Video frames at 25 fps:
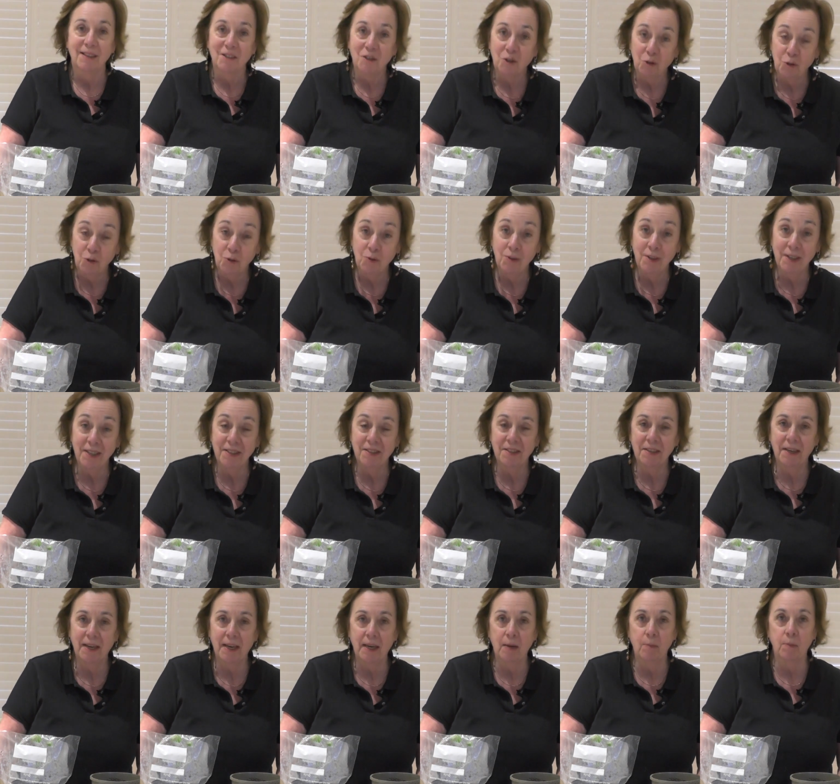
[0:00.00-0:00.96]
So you need
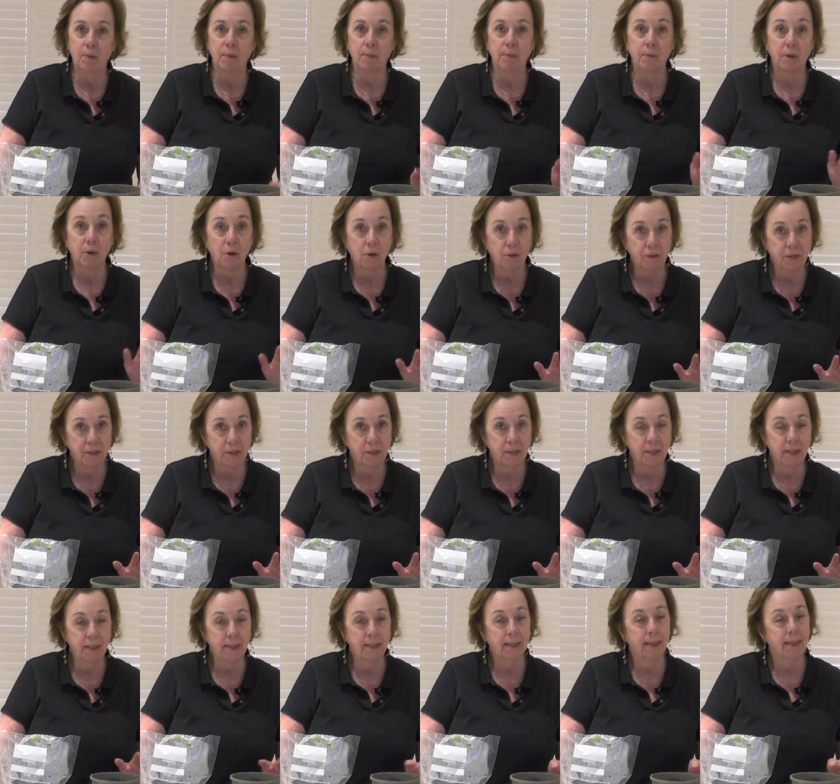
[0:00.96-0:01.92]
to keep them
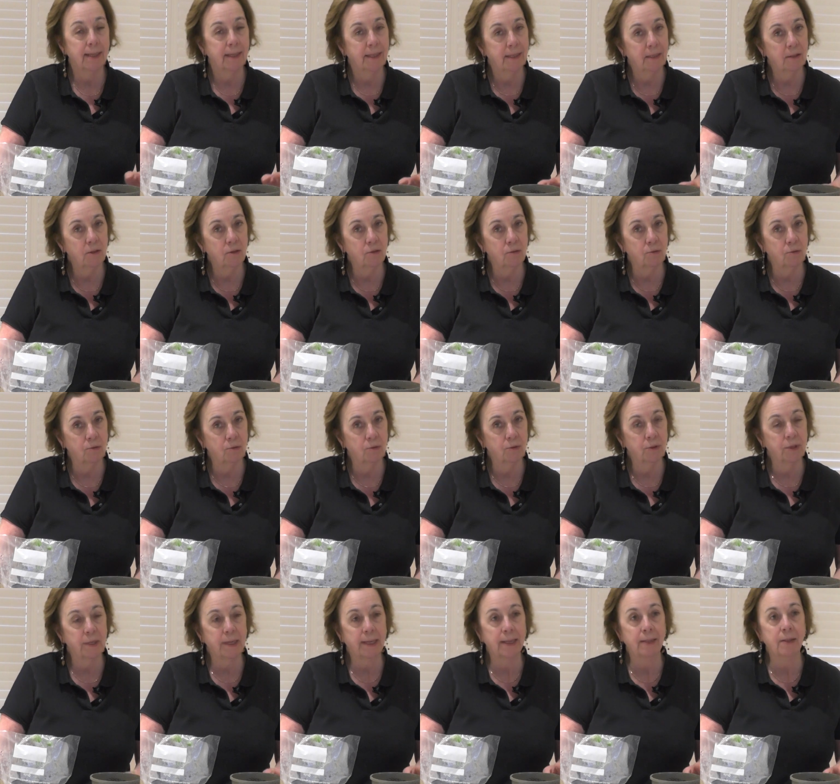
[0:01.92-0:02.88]
cosseted
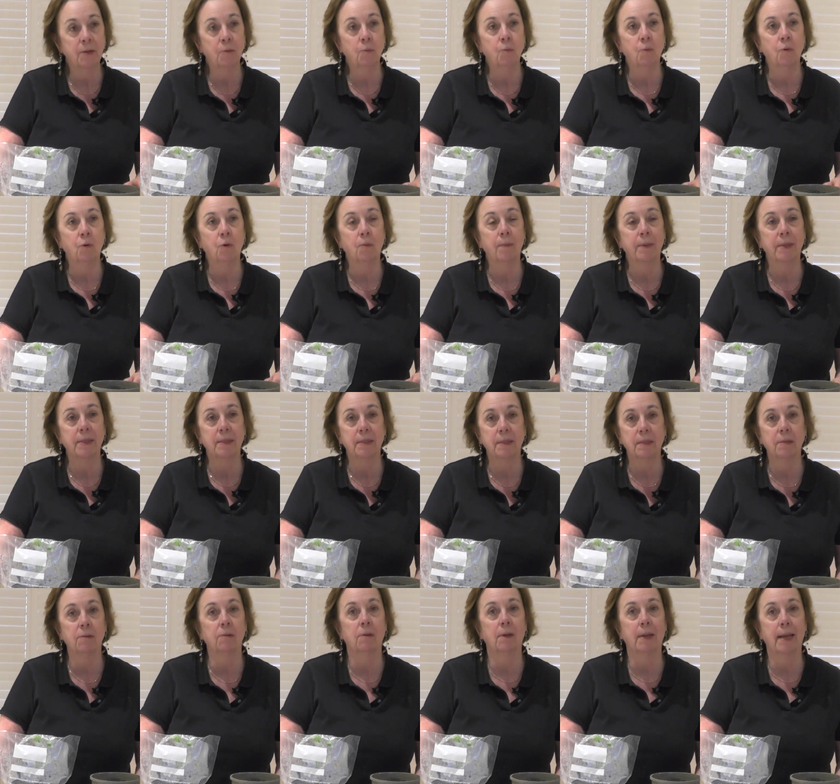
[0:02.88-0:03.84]
indoors in the warm
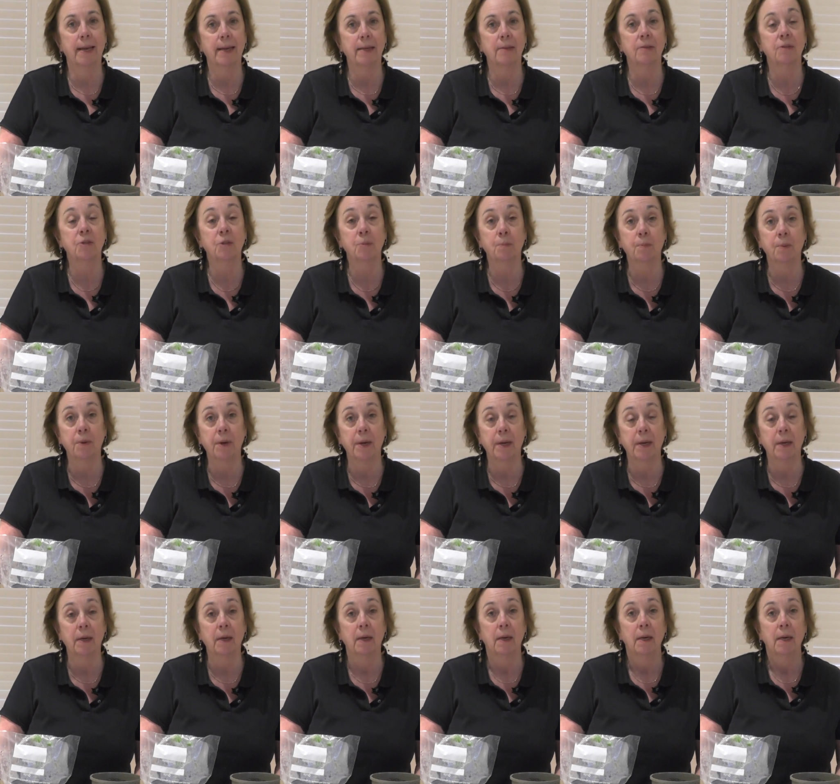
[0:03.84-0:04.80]
until late
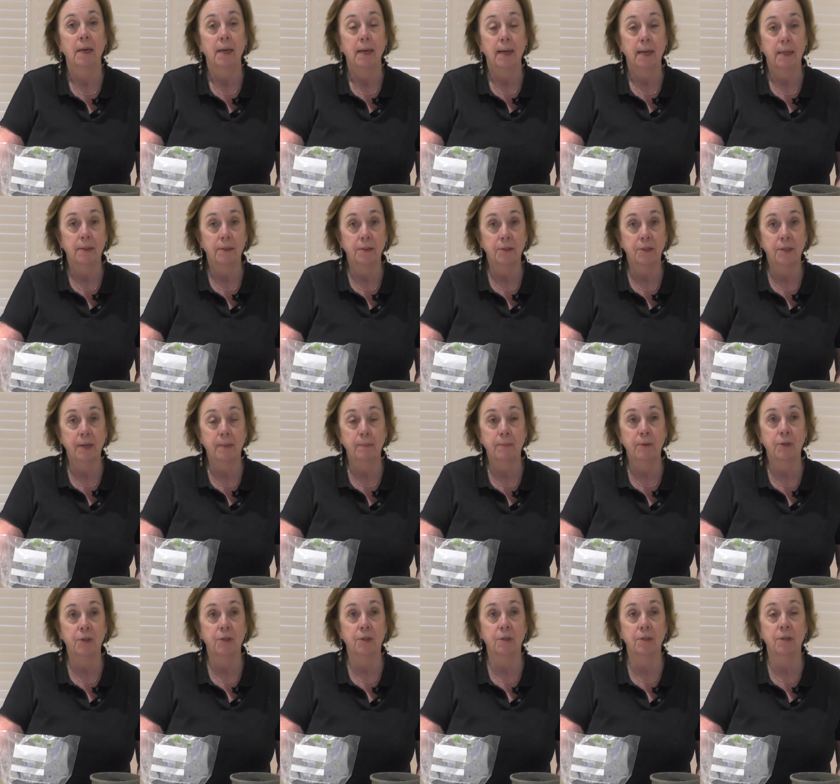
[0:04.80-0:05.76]
spring and the
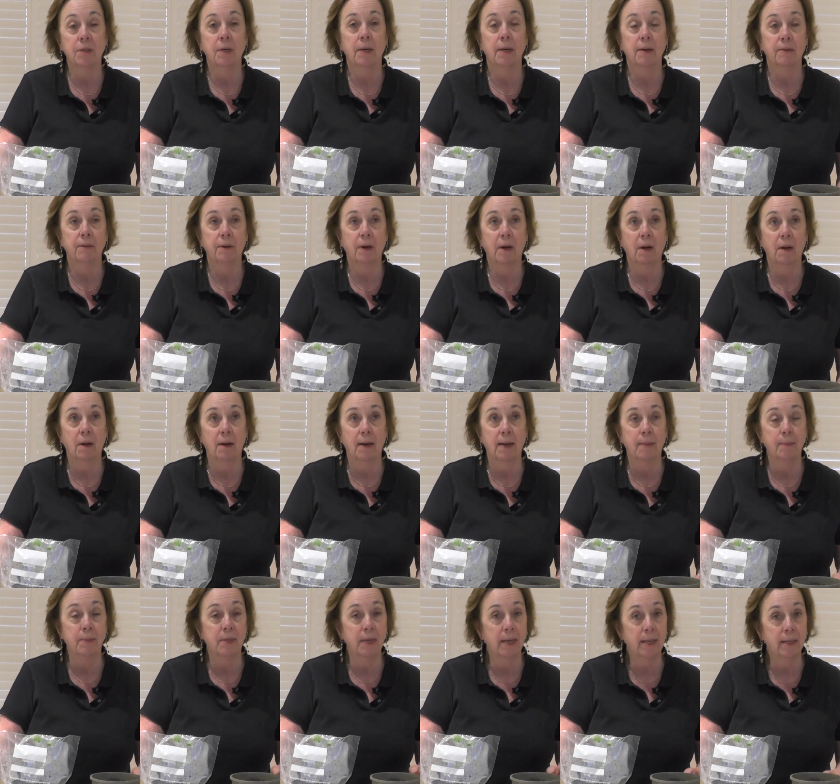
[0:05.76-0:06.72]
temperatures have
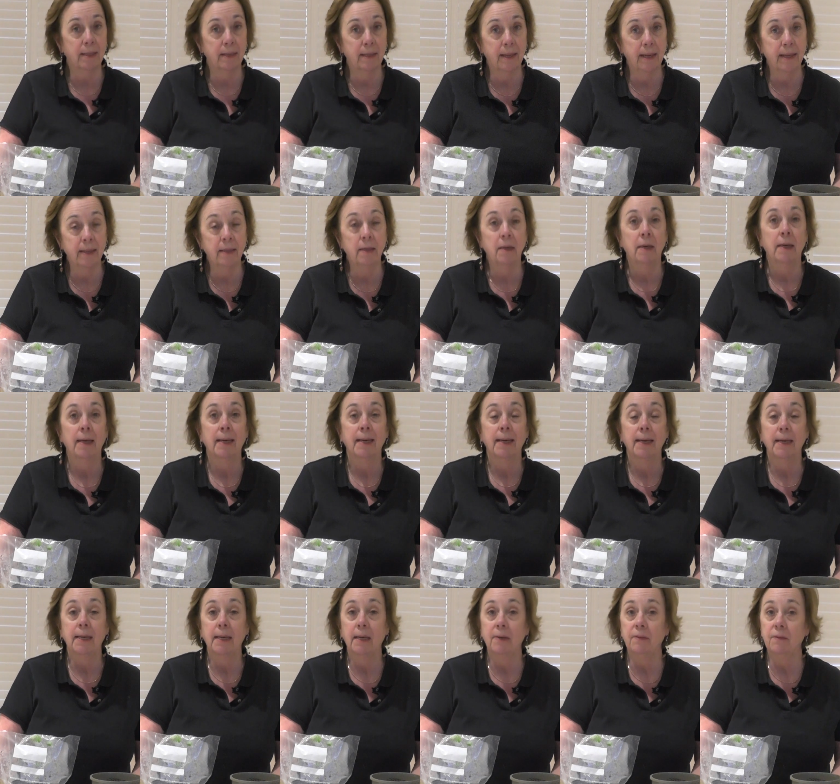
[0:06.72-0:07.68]
climbed. And then
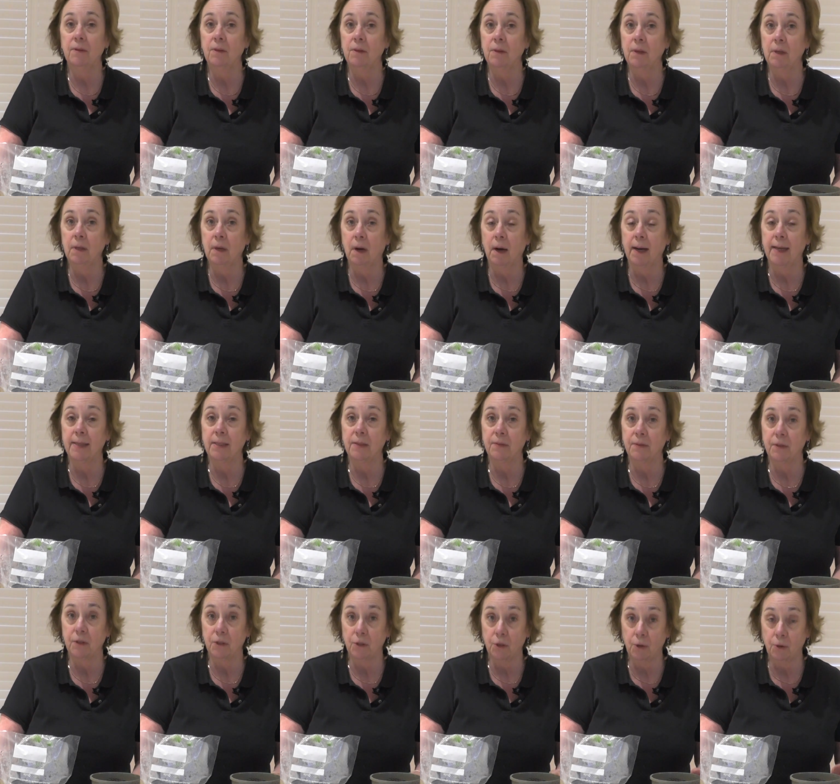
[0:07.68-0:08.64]
even on a night,
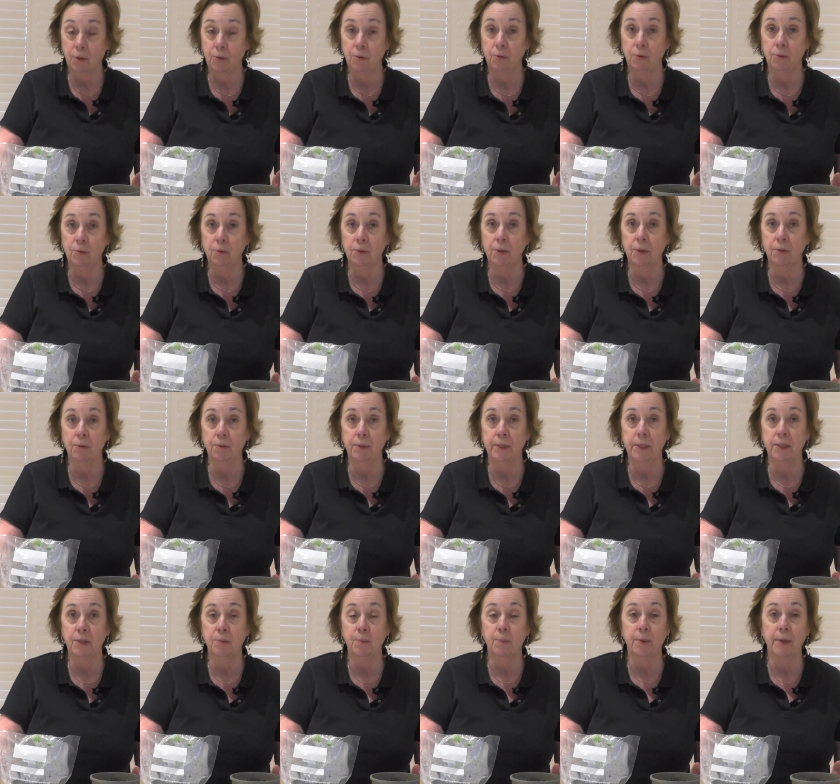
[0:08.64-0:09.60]
if it's cool, you'll
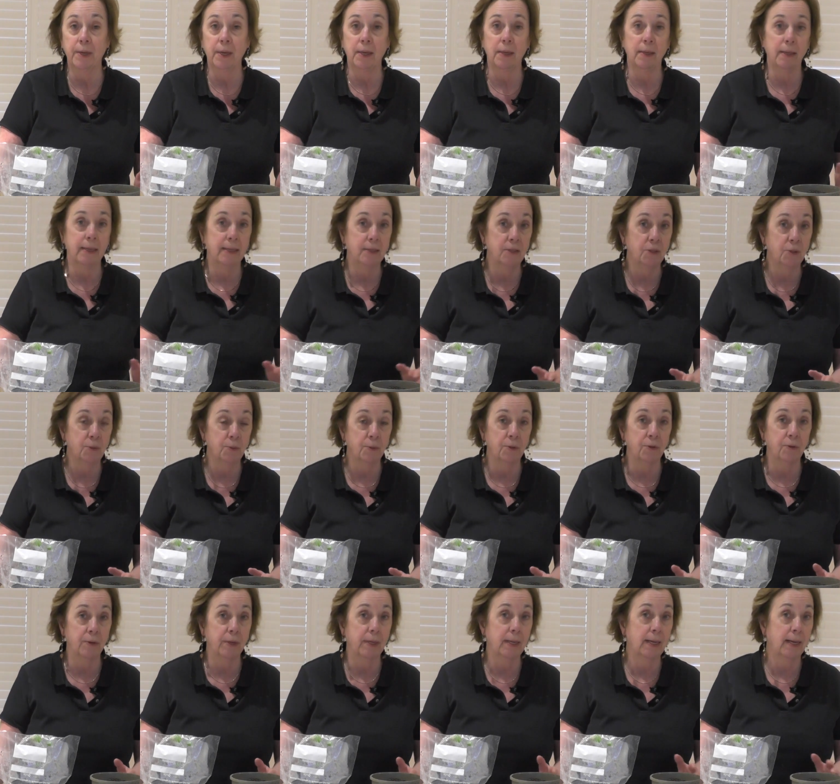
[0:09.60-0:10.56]
need to bring it into a
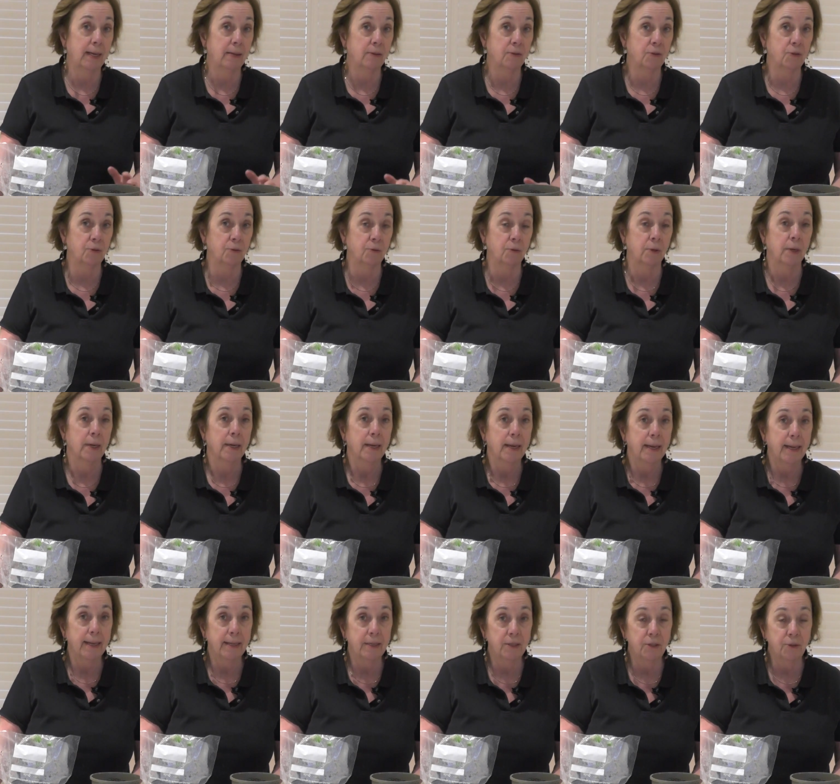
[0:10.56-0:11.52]
greenhouse or
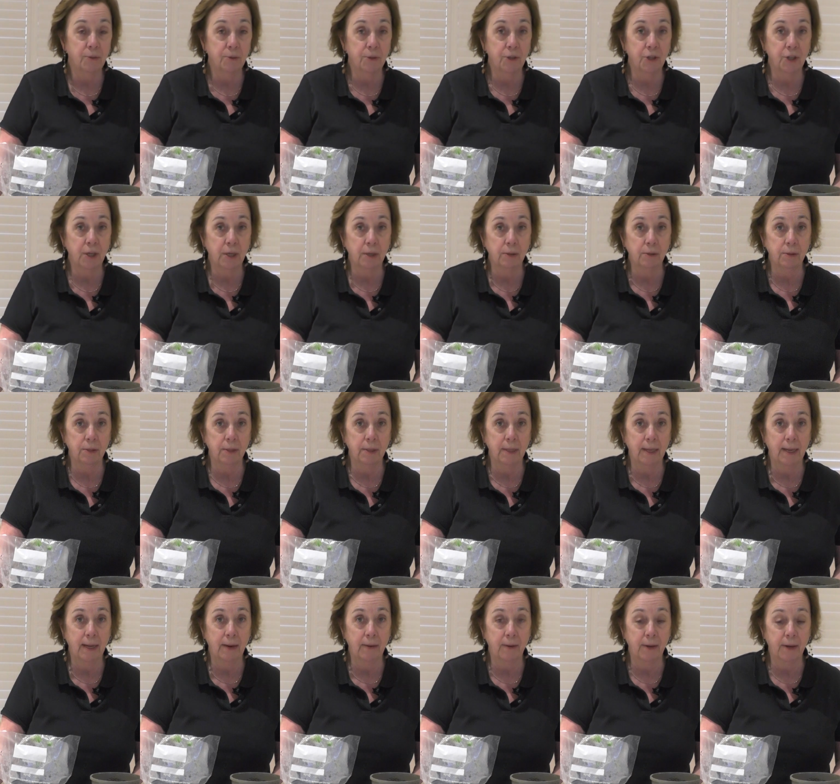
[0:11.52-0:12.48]
into a sheltered
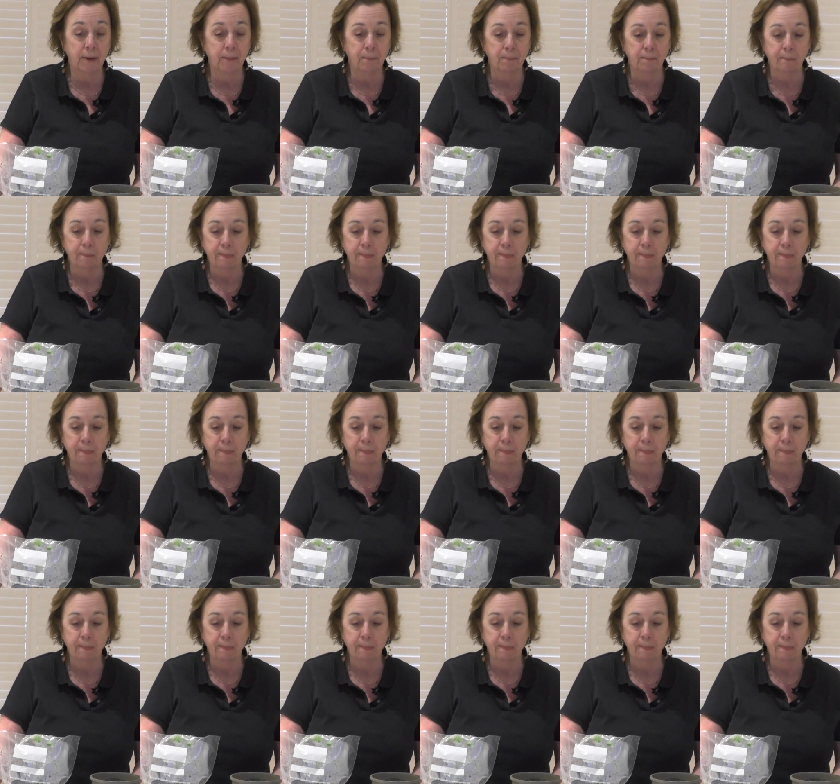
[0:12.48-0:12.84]
area.